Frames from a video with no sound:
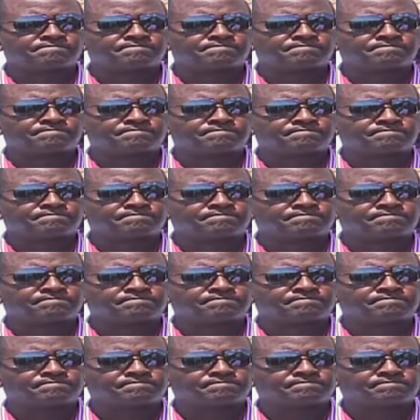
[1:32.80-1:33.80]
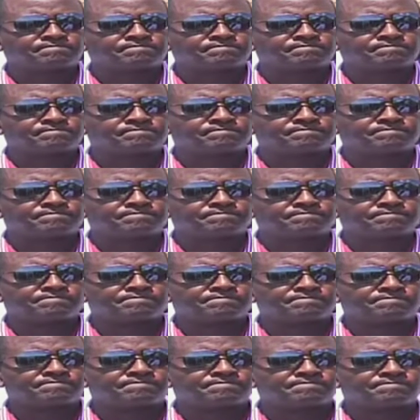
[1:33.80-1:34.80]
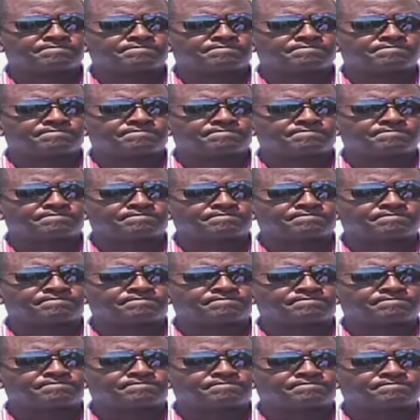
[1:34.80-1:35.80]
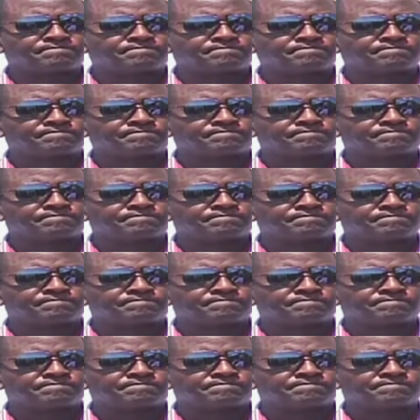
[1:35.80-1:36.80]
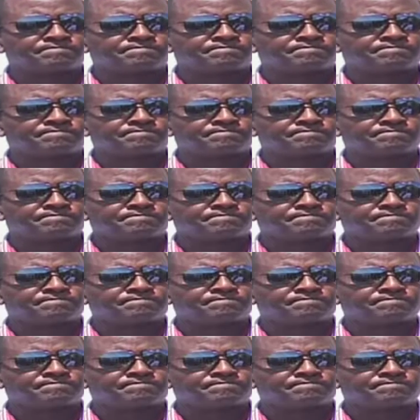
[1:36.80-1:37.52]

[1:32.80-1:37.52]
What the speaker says: No words are spoken by the person on screen.